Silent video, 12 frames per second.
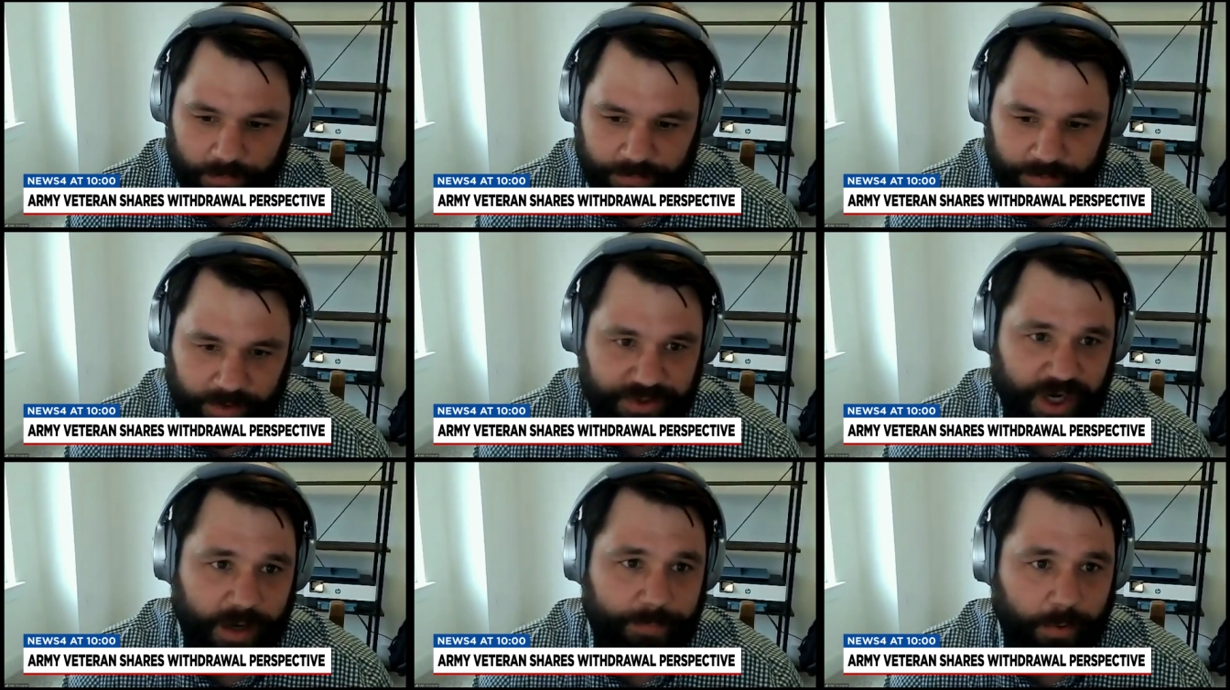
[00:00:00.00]
through their
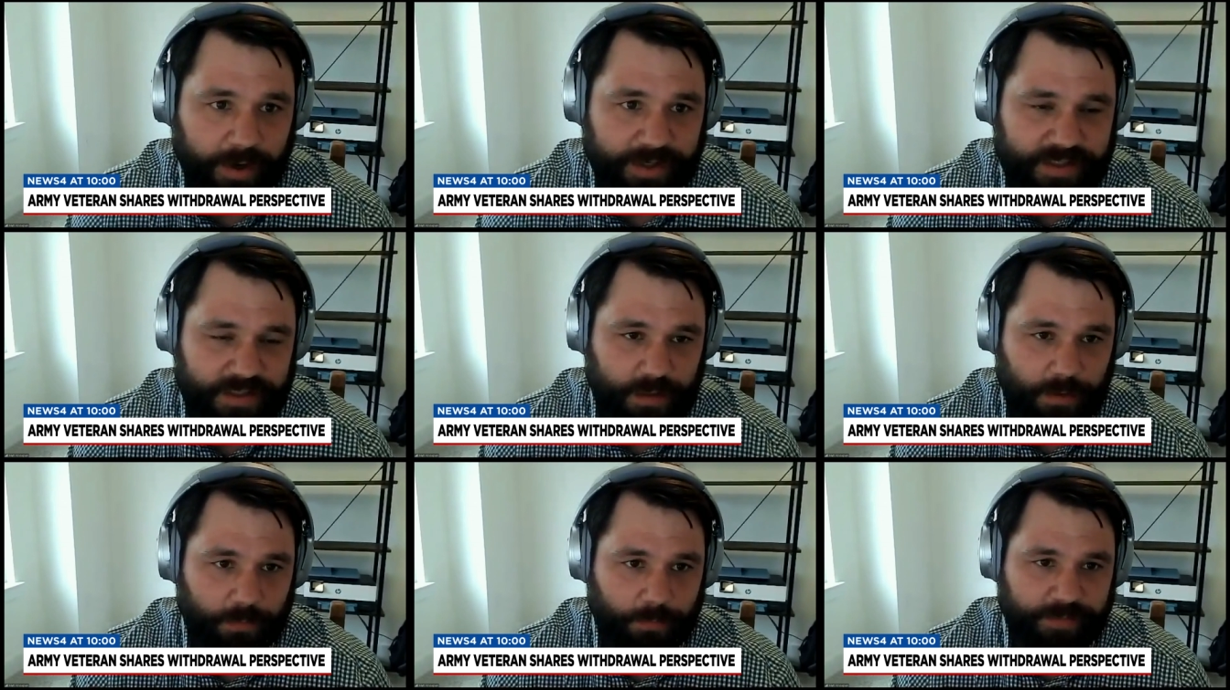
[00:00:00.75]
checkpoints,
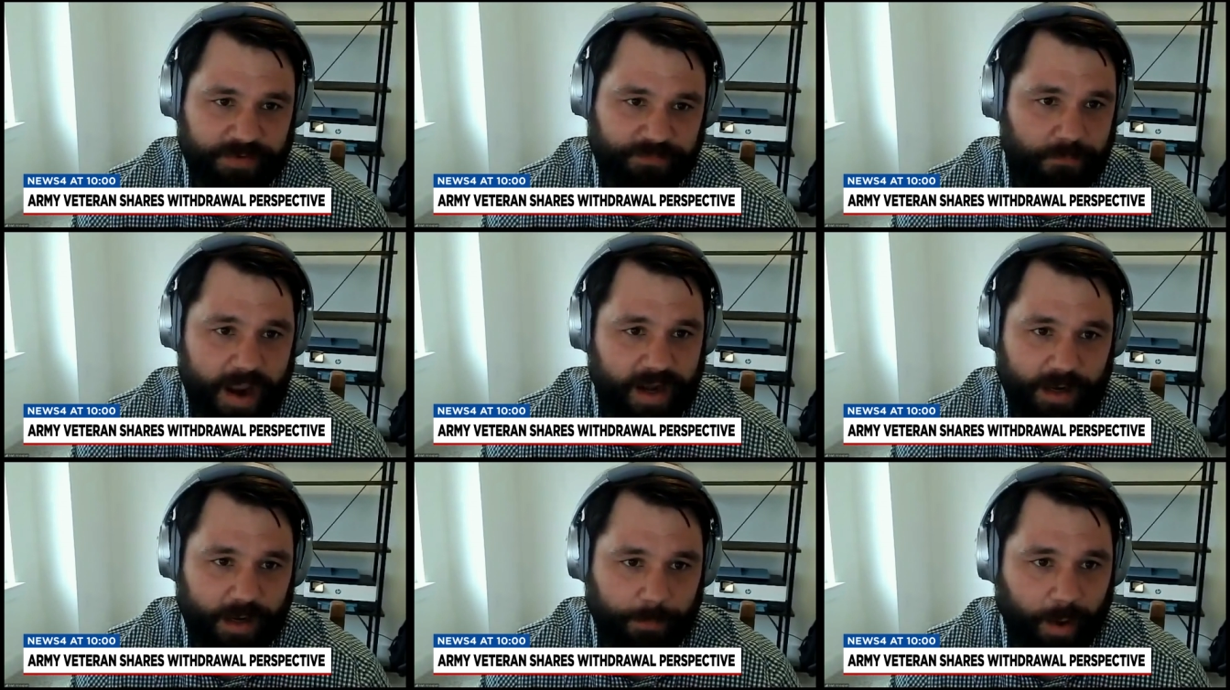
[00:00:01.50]
just made
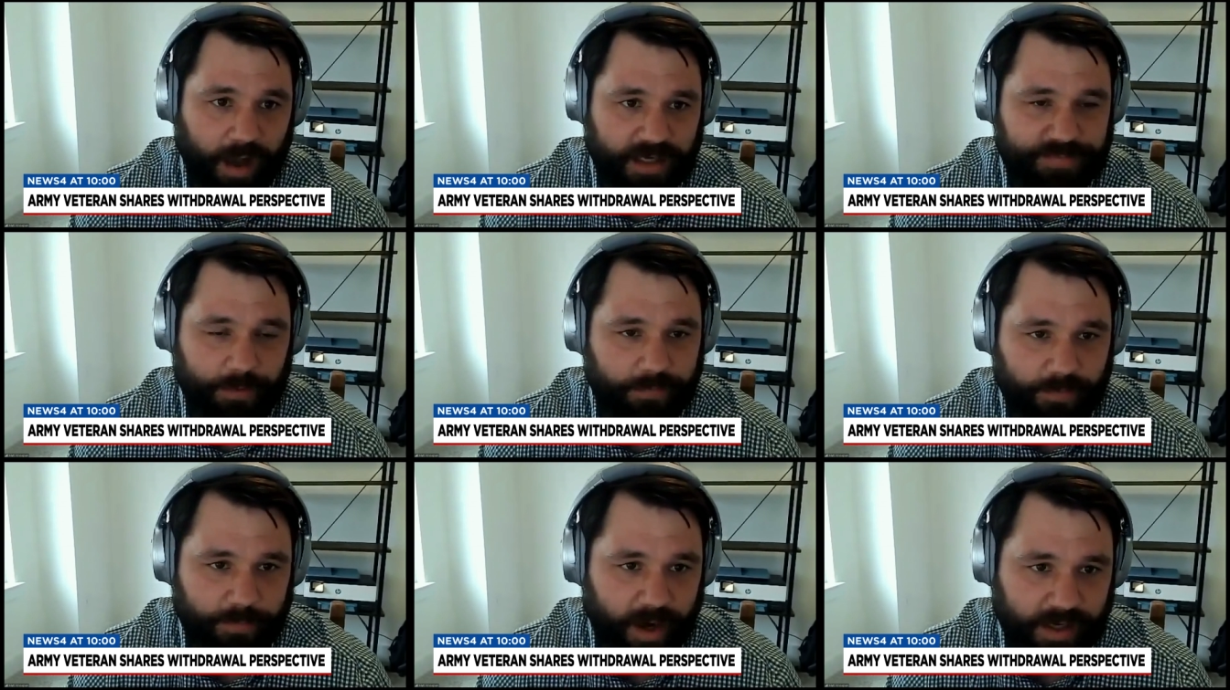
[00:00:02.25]
it impossible
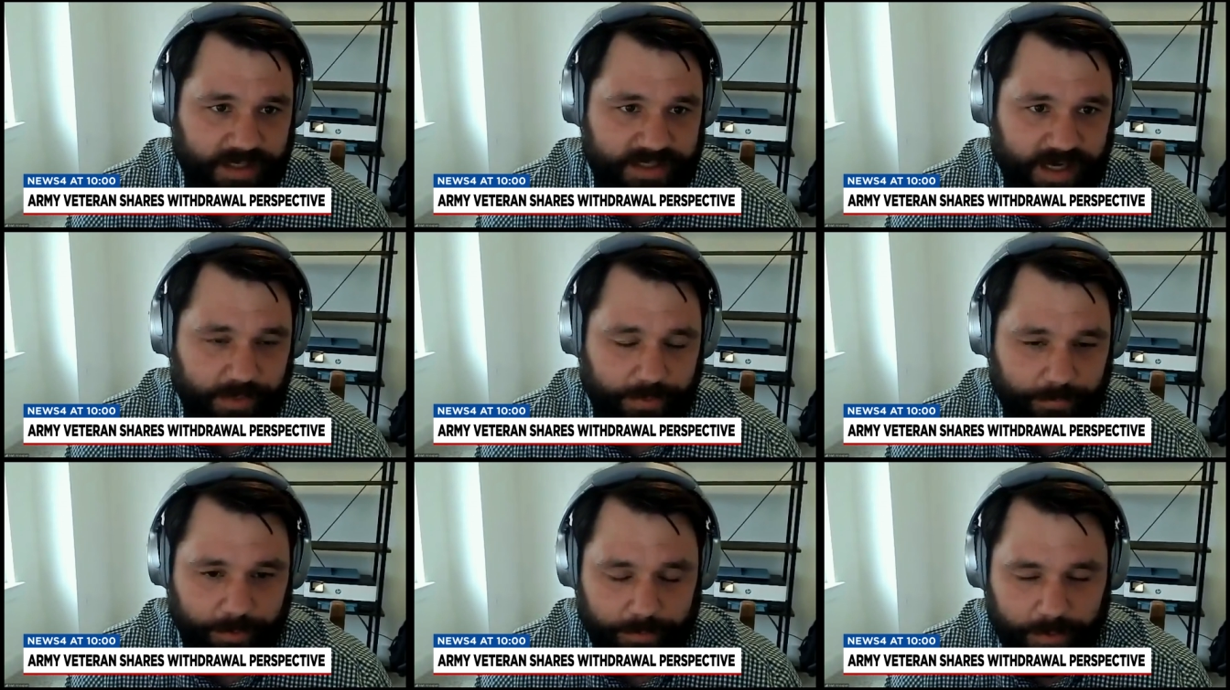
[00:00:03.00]
for Americans to get
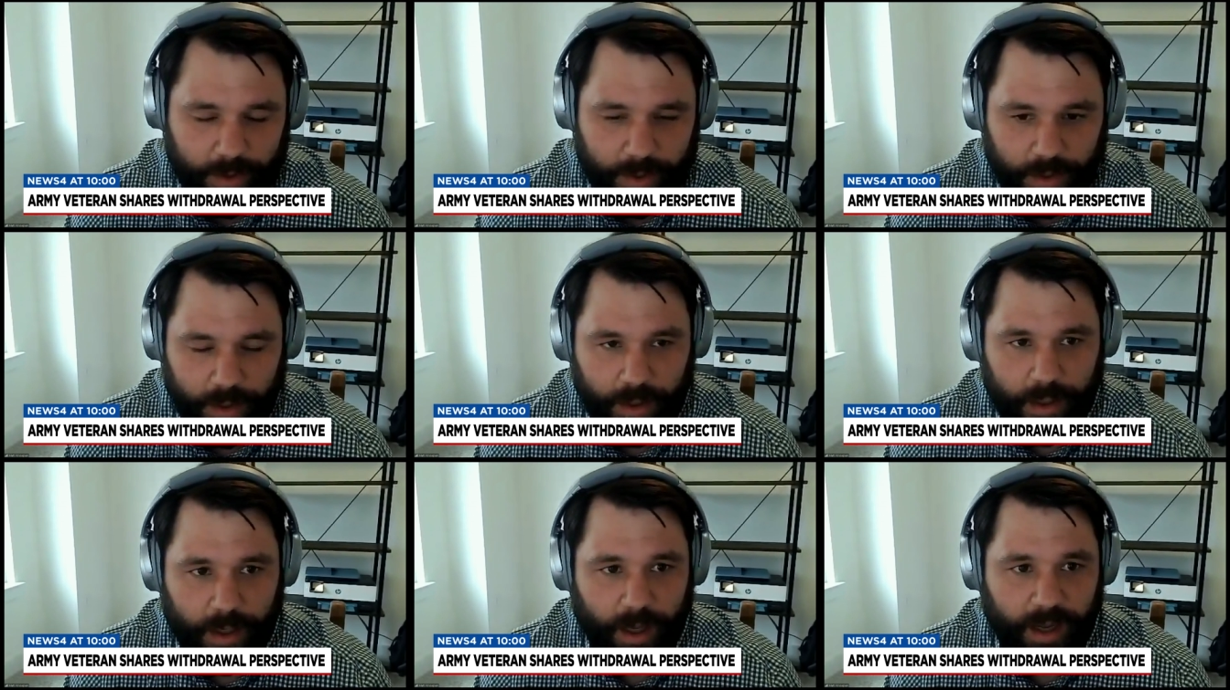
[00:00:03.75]
through.
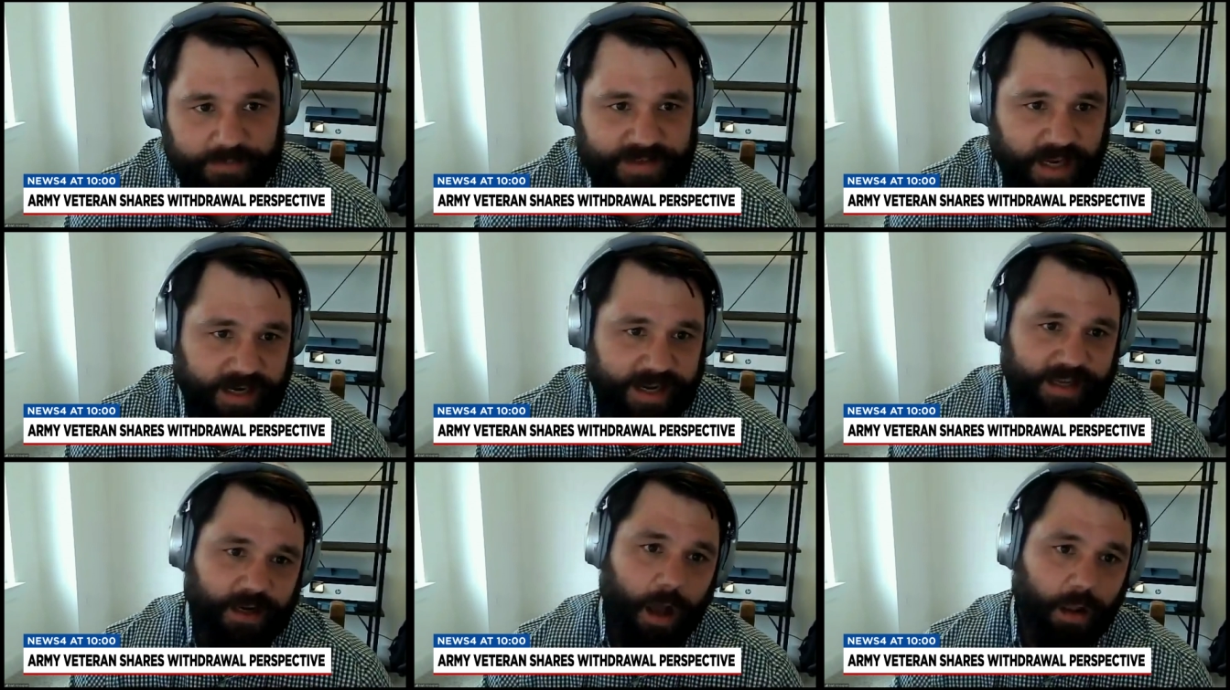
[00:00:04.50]
I have
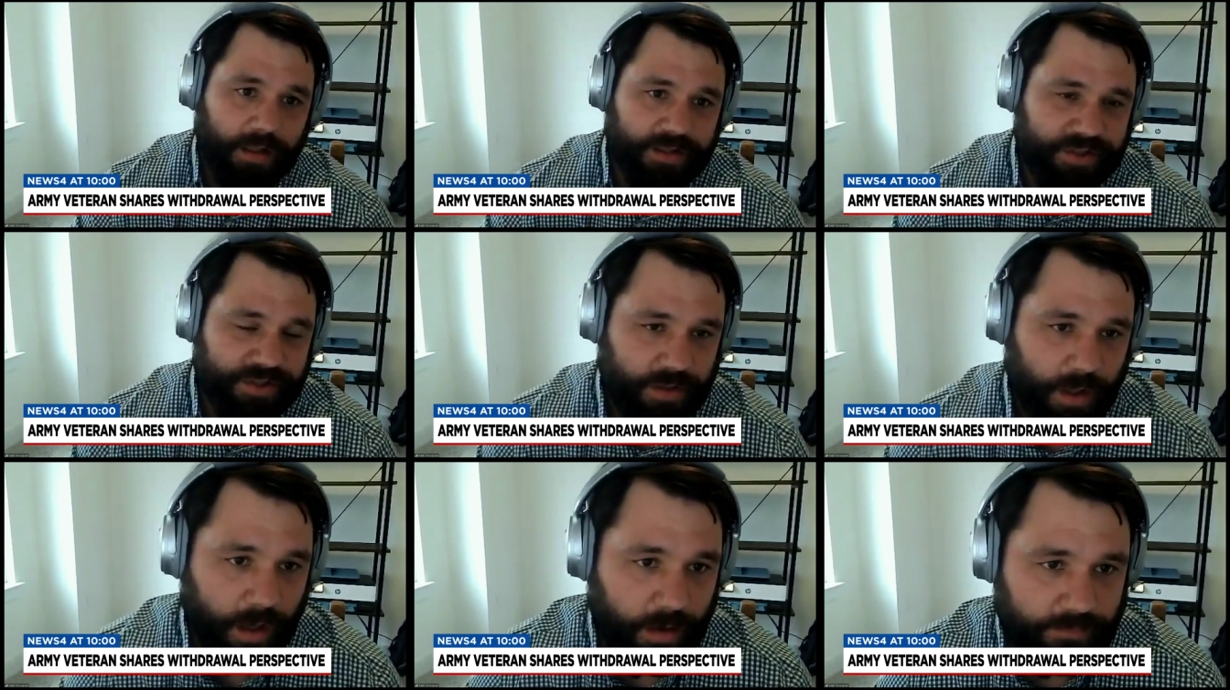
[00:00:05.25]
secondhand knowledge
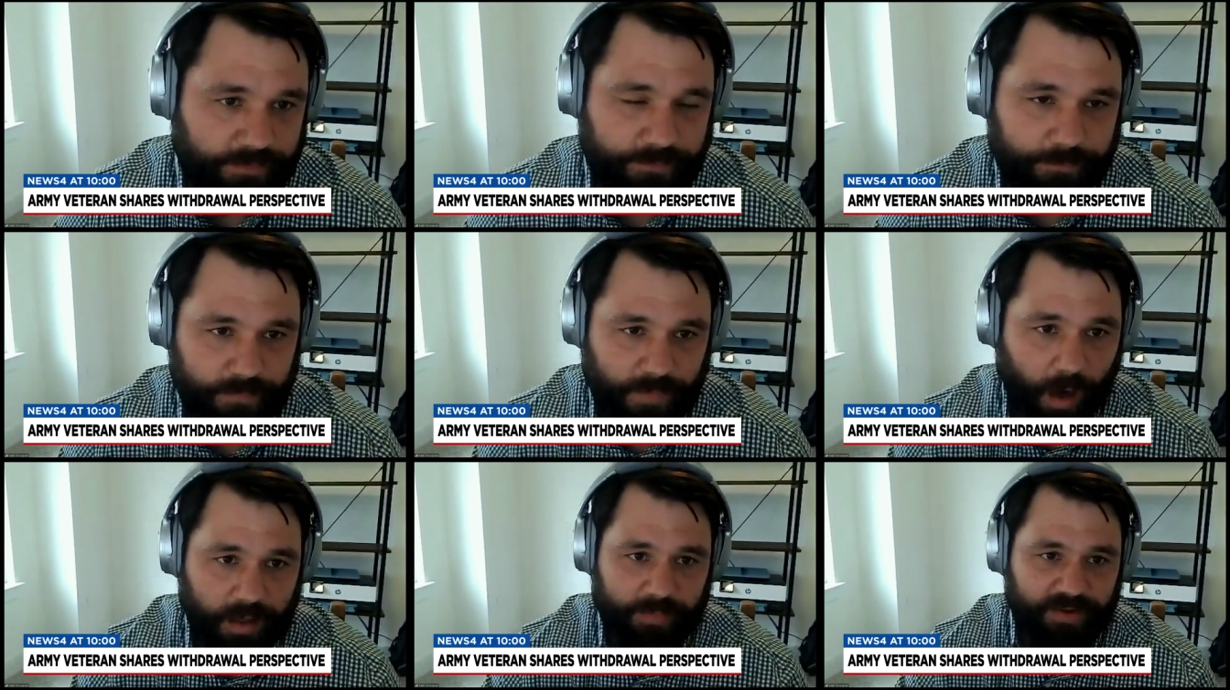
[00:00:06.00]
of
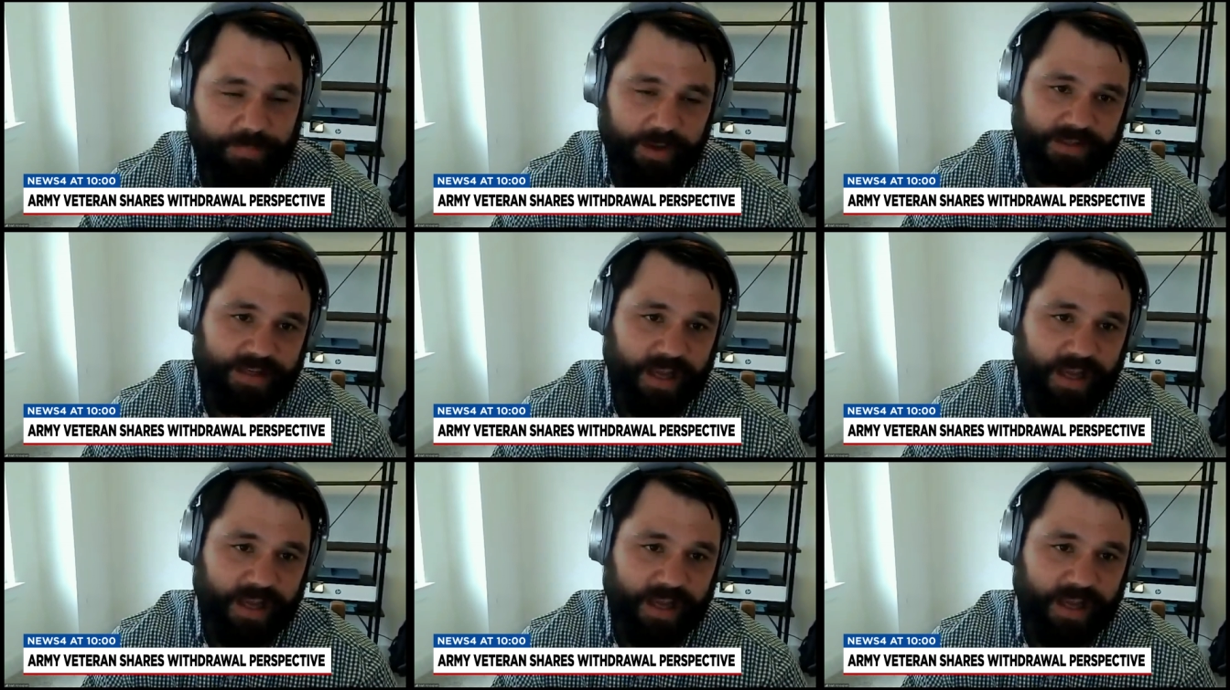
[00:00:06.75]
documents being